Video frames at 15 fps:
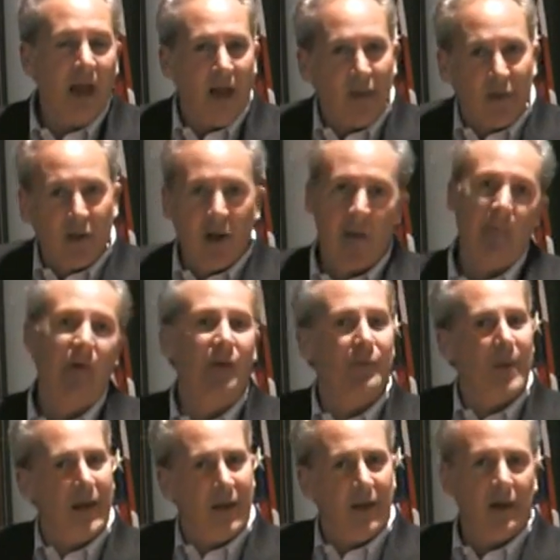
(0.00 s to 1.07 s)
And the government
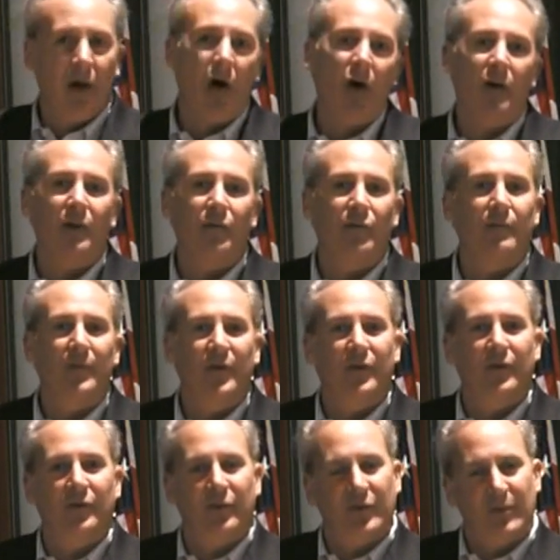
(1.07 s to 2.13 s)
is making it harder for
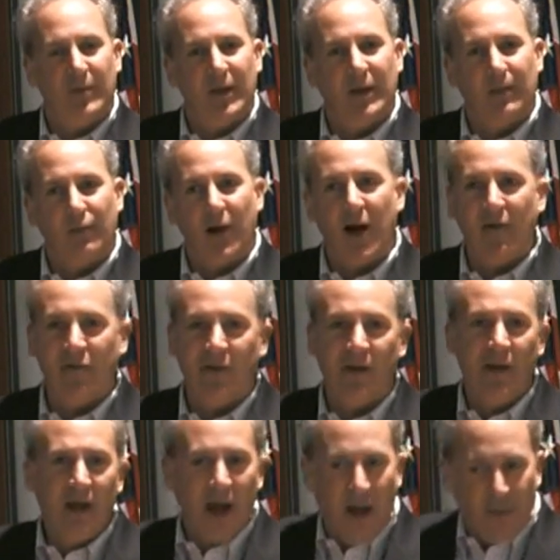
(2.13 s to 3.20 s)
businesses to make a
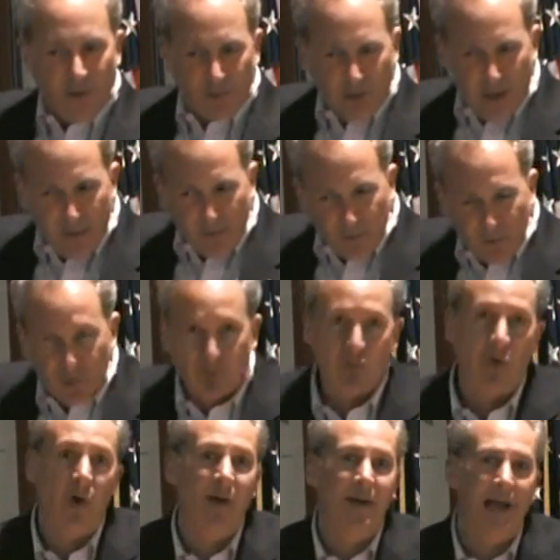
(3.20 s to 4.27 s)
profit, and they're
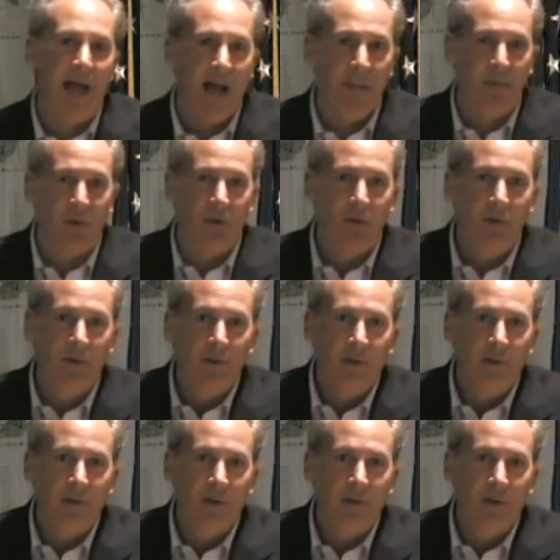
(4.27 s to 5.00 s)
destroying capital.